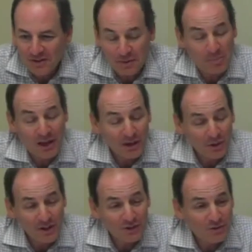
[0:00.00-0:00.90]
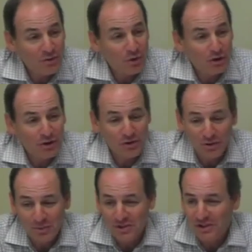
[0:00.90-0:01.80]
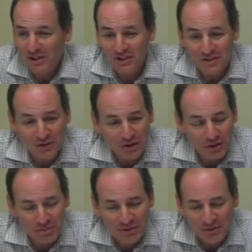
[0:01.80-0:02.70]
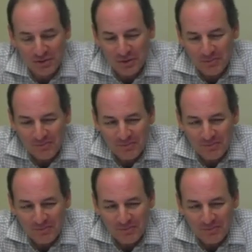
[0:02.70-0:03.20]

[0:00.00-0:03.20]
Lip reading: the Palo Alto 400, which I'd never heard before.